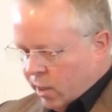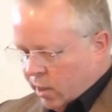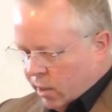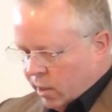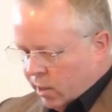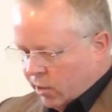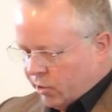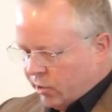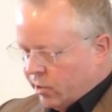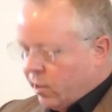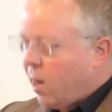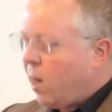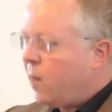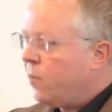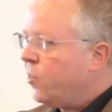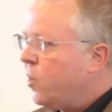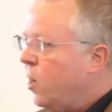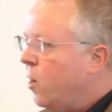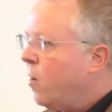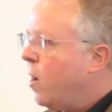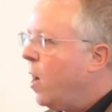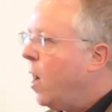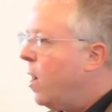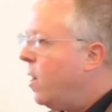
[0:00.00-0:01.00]
is not
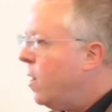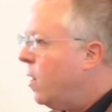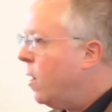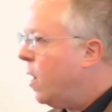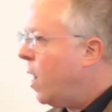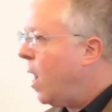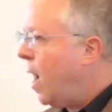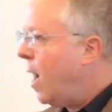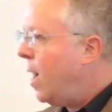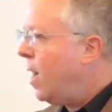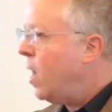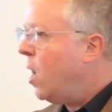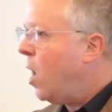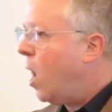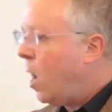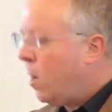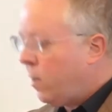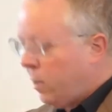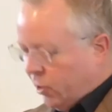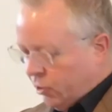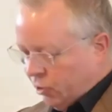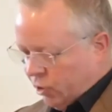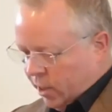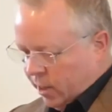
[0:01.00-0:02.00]
their
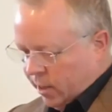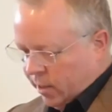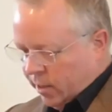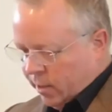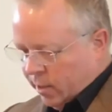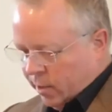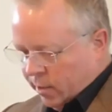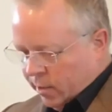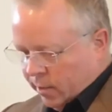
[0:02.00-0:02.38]
ideology,